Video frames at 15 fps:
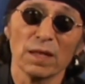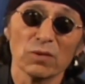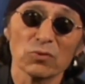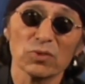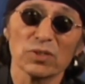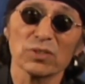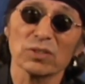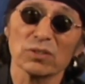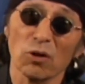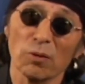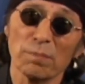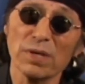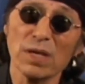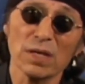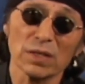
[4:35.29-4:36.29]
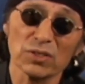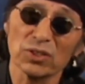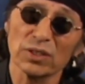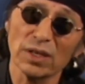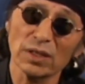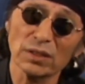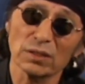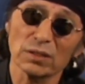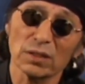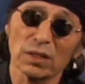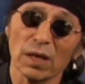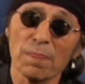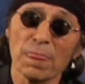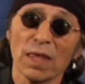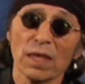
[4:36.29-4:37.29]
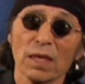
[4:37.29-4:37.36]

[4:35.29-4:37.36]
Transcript: So this is our being is connected to that,